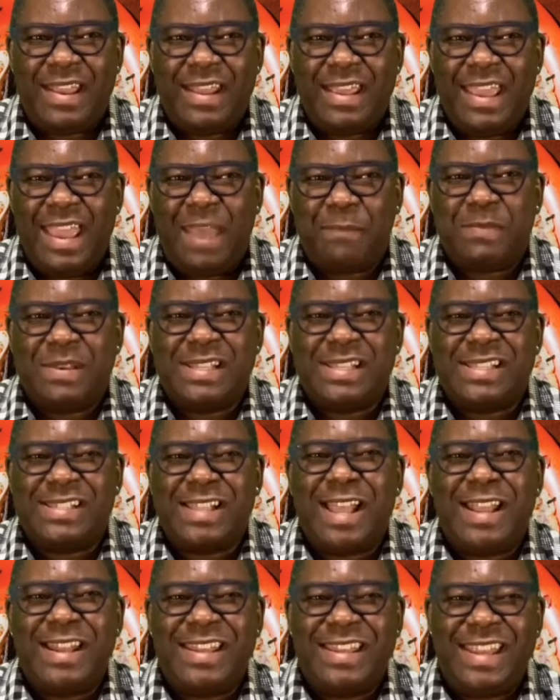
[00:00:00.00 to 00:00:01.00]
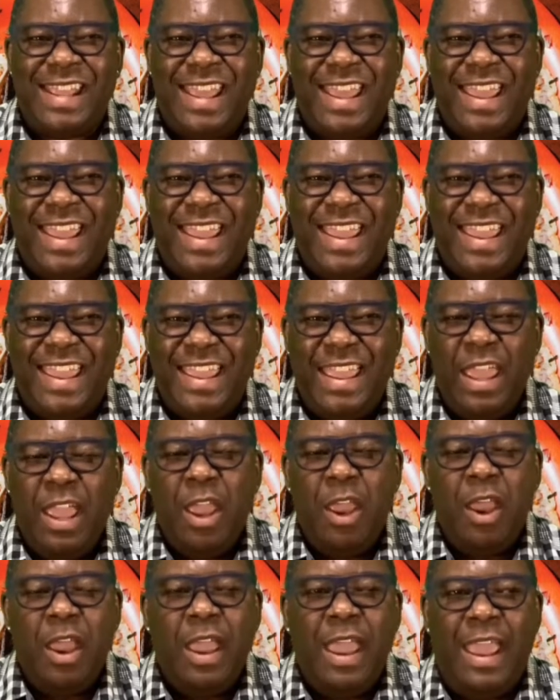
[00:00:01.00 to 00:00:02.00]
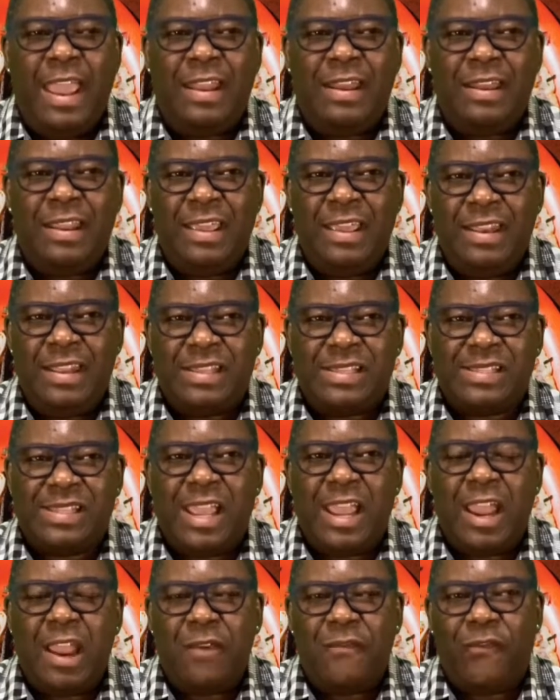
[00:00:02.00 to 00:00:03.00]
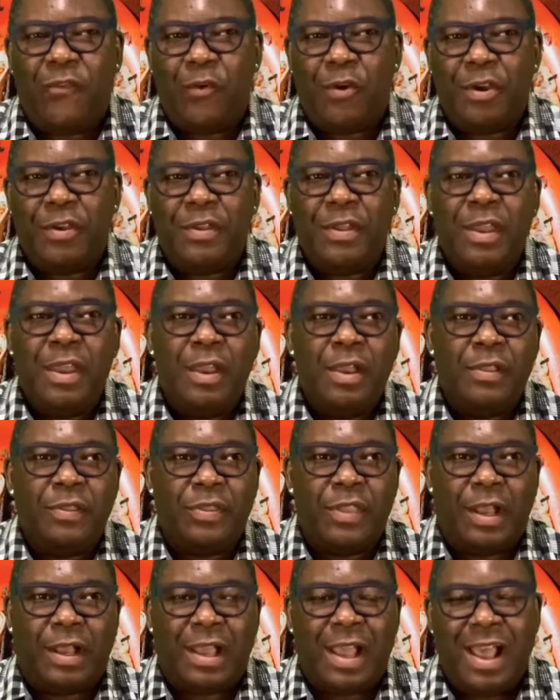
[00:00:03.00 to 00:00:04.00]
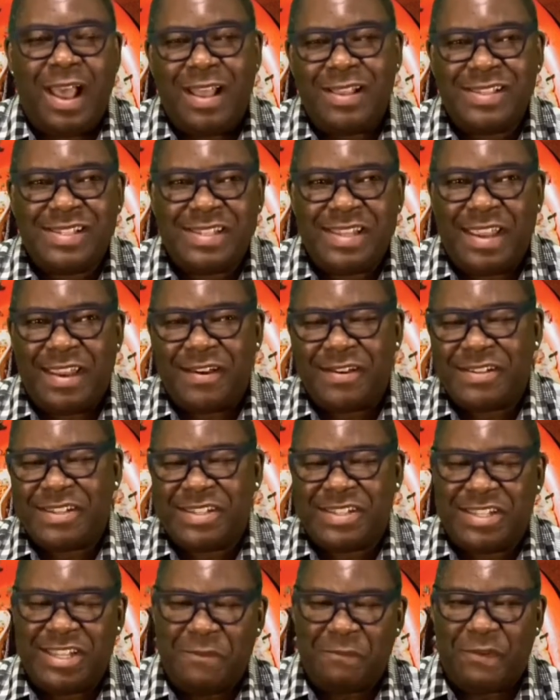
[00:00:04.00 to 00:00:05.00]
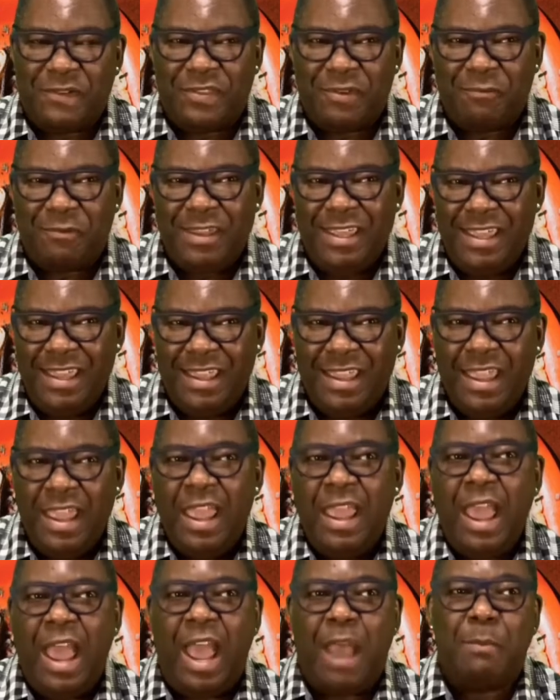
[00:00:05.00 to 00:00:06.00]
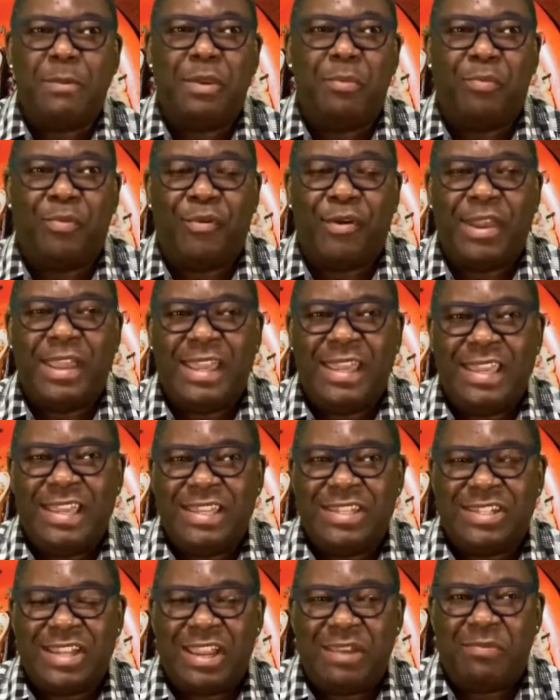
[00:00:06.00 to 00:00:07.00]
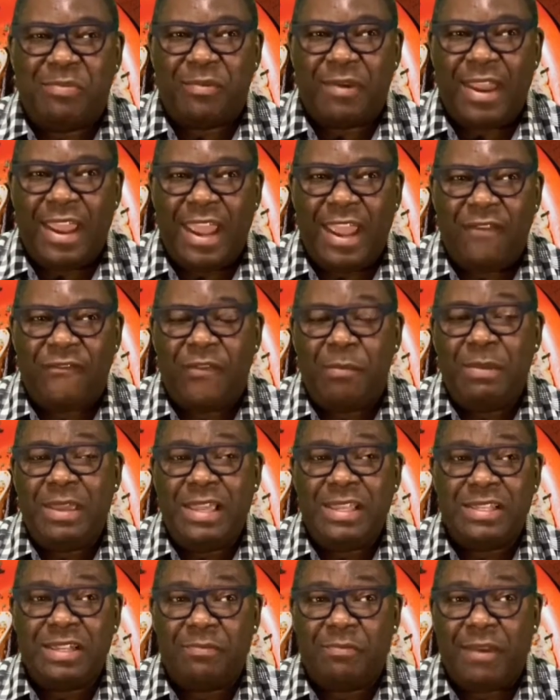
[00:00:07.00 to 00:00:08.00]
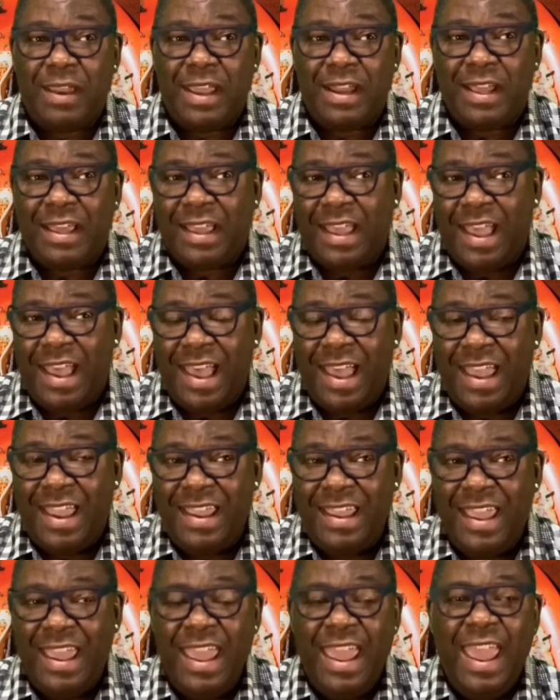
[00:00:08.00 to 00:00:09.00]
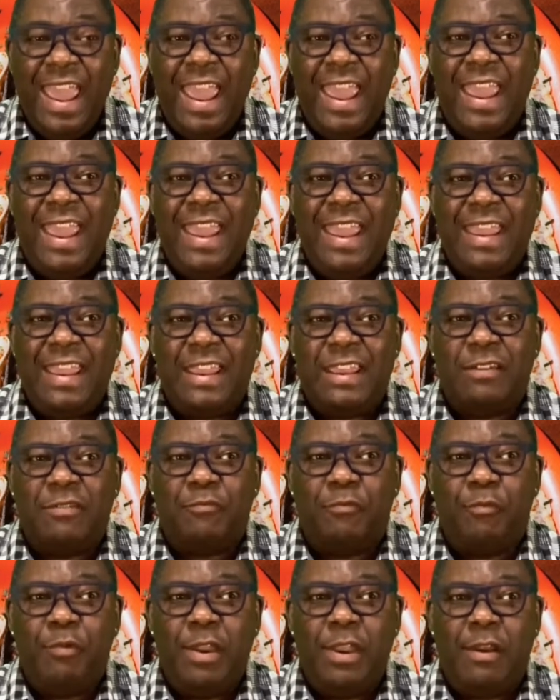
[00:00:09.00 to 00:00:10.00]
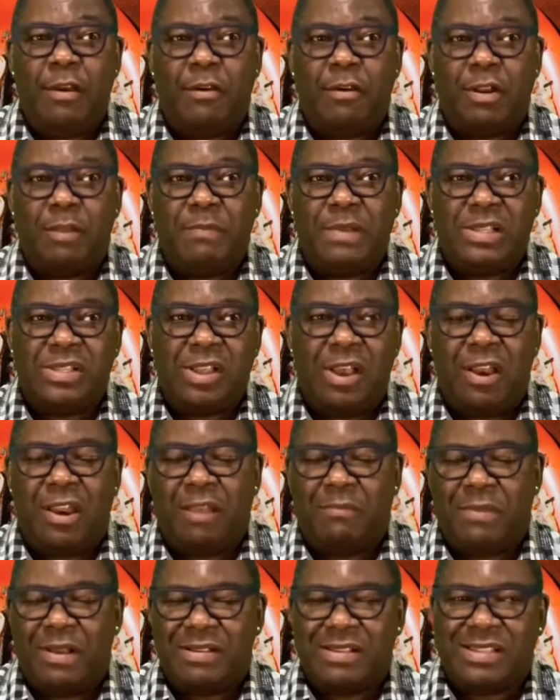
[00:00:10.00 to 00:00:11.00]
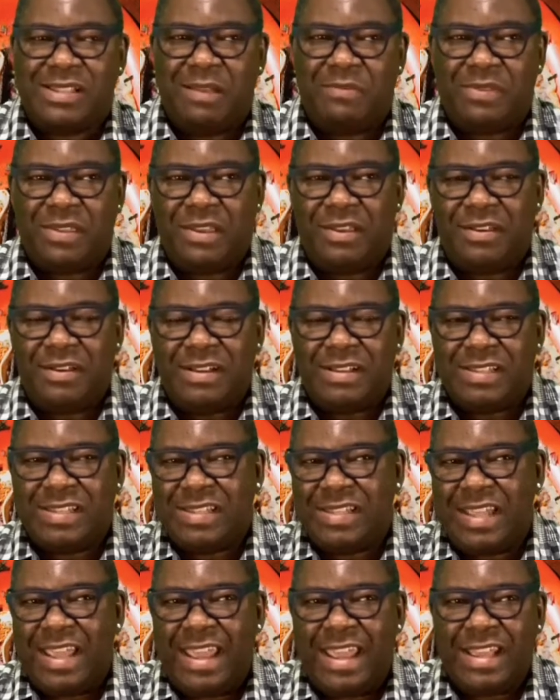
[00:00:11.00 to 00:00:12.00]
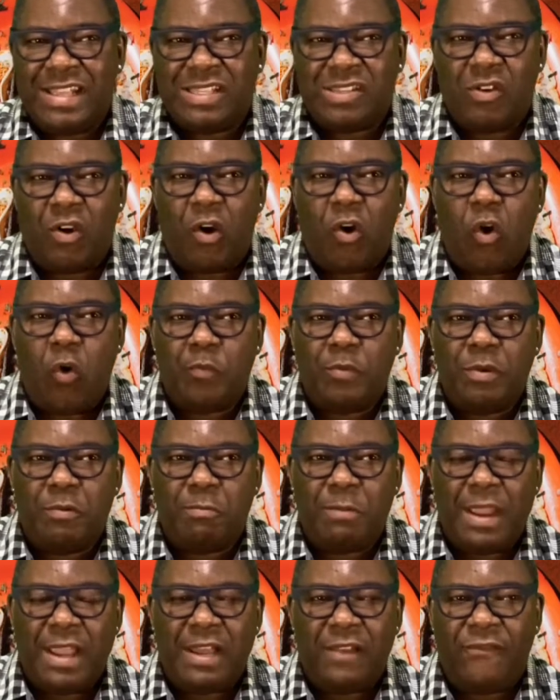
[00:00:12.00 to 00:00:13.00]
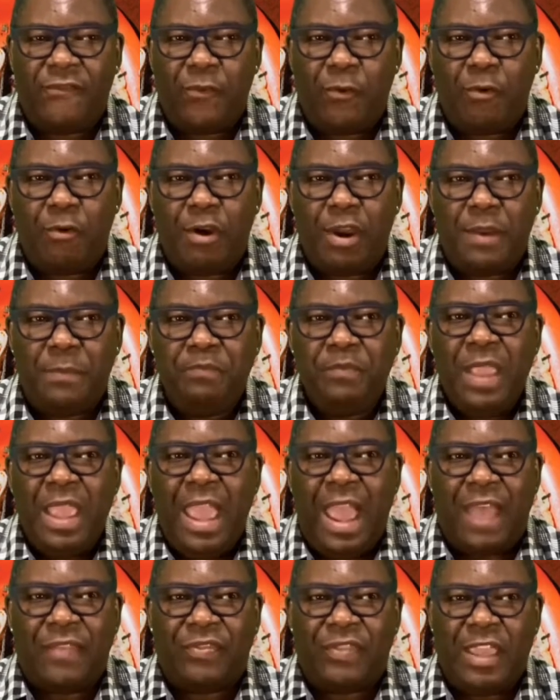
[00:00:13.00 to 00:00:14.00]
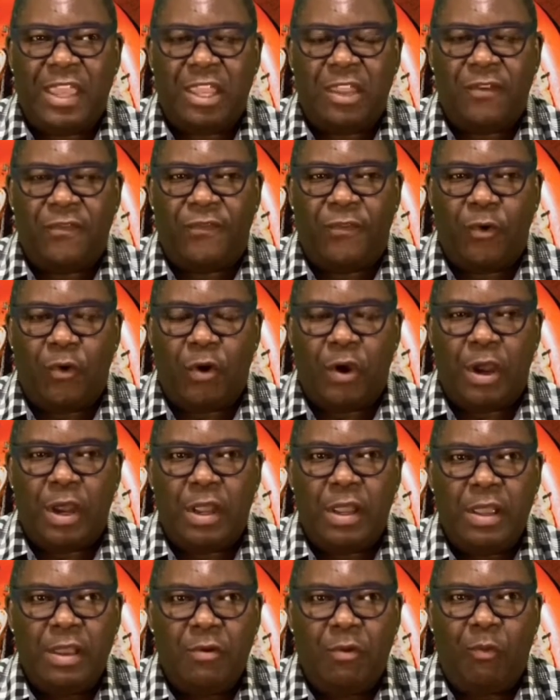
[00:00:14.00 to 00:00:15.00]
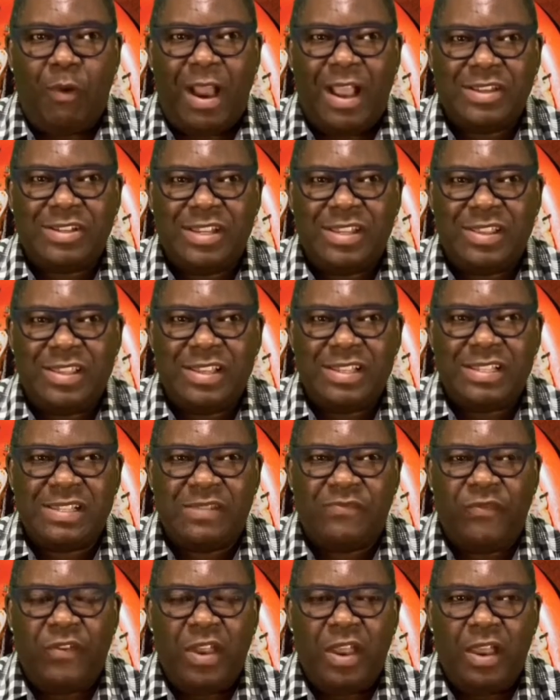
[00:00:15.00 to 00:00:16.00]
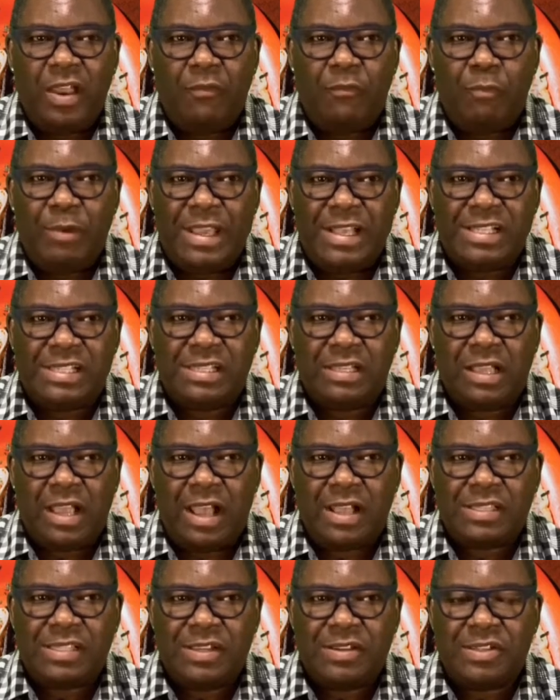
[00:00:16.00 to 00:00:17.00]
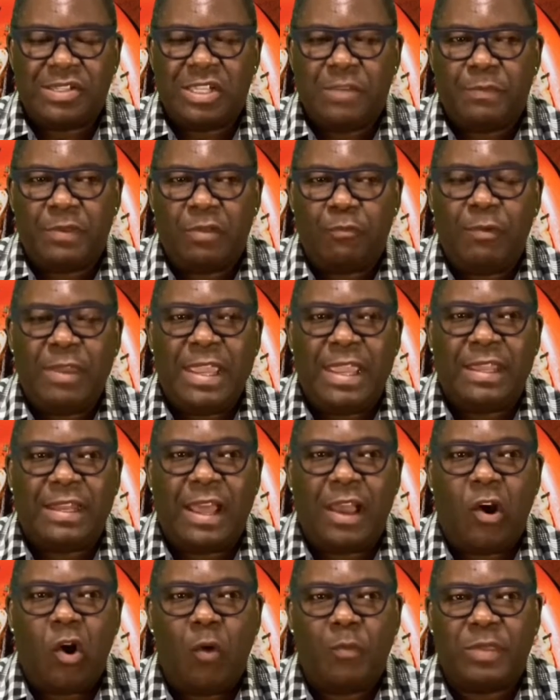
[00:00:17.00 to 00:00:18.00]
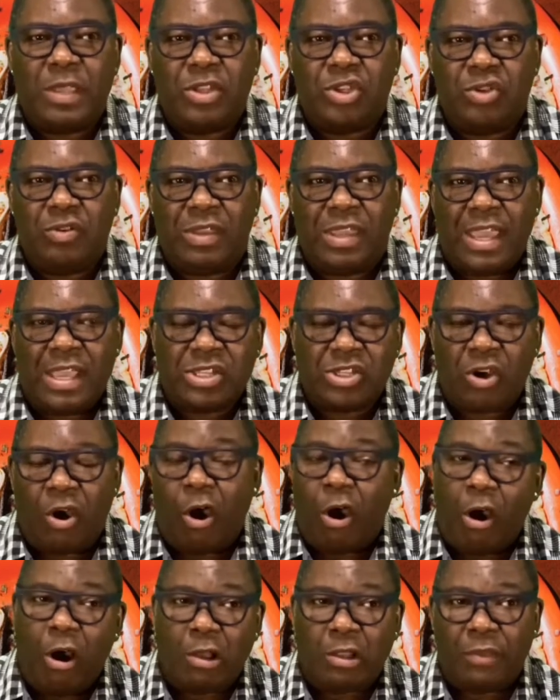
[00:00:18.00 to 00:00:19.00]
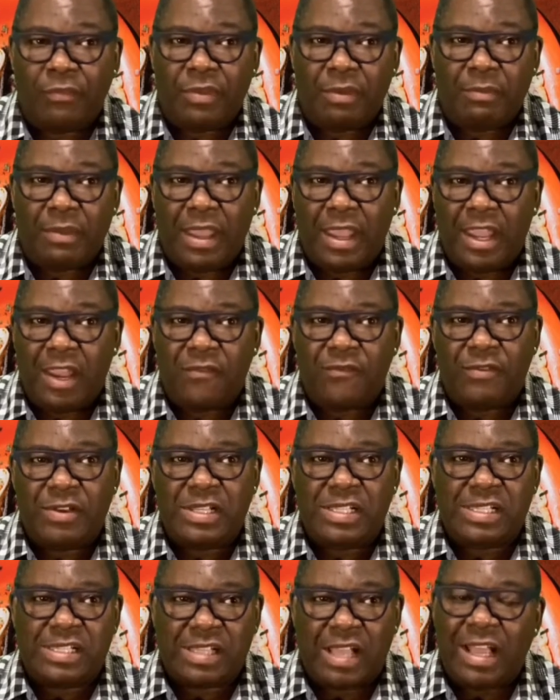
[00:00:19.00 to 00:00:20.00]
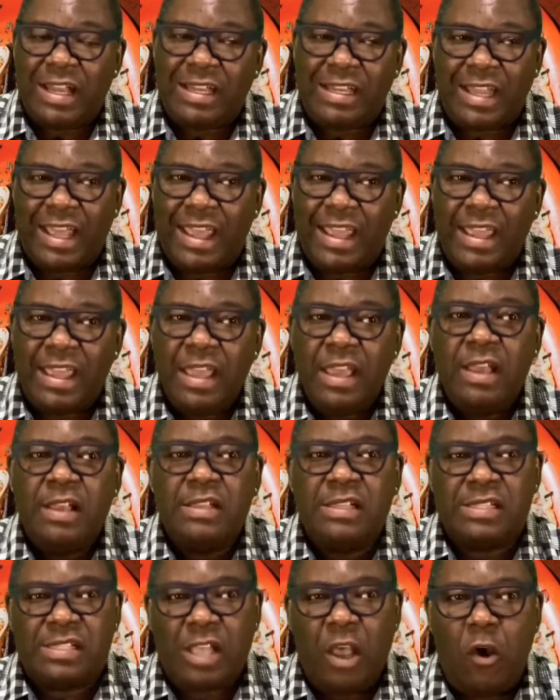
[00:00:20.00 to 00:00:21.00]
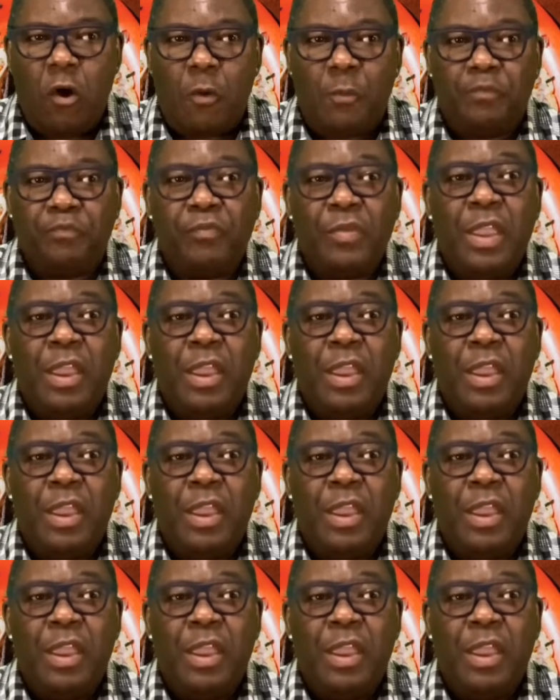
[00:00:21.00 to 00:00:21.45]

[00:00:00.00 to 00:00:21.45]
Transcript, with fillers: Happy Sunday. And it is time for the concierge tip of the week. I'm your boy EJ Brad from EJ Brad and Kai. And we are going to be talking about something good today, so I hope you're ready for it. I thank you for watching this week's concierge tip of the week, and I hope that you catch all of them every Sunday. So,